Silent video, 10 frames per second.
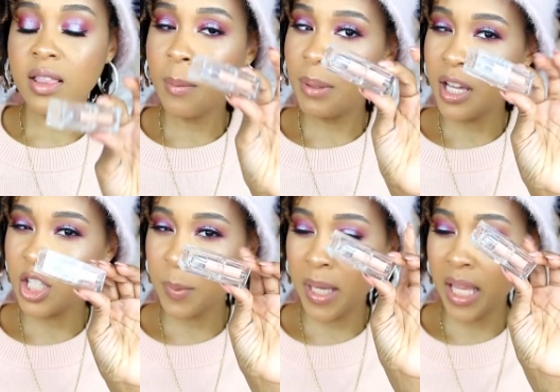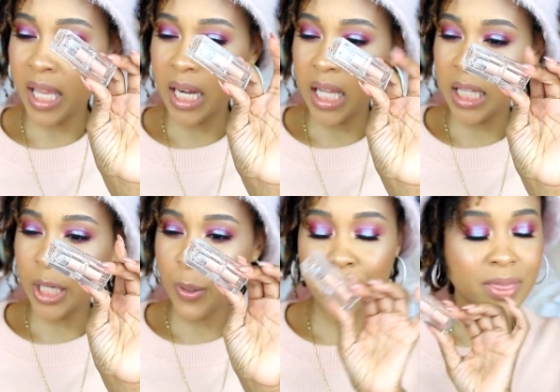The blush pink and
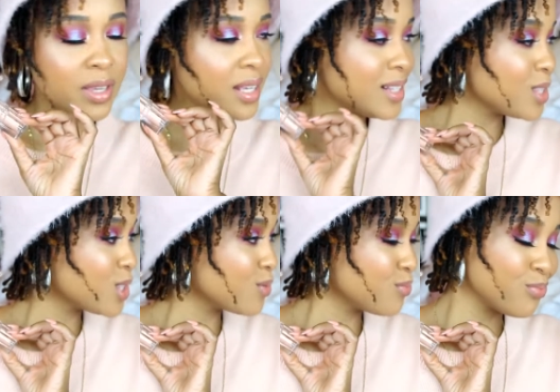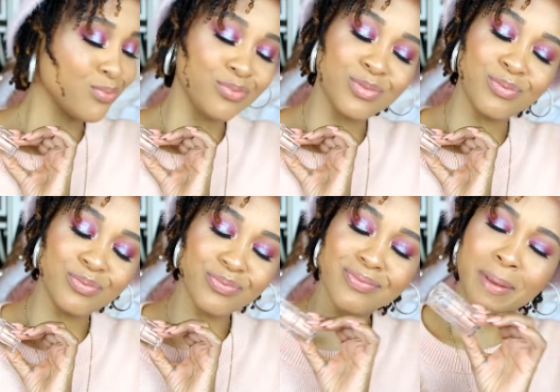clear on this.
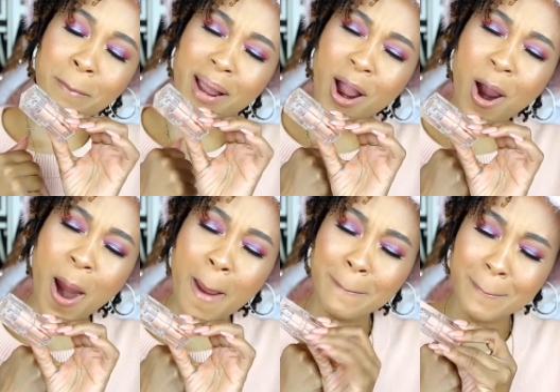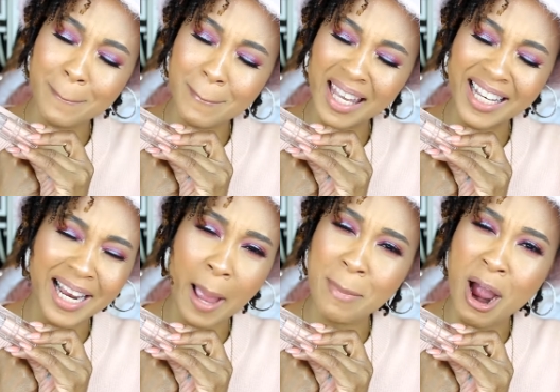My heart, you
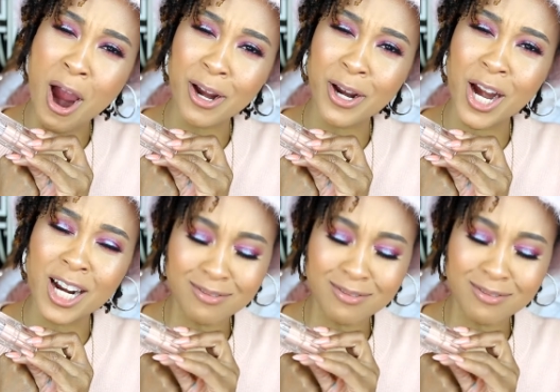got my heart, girl.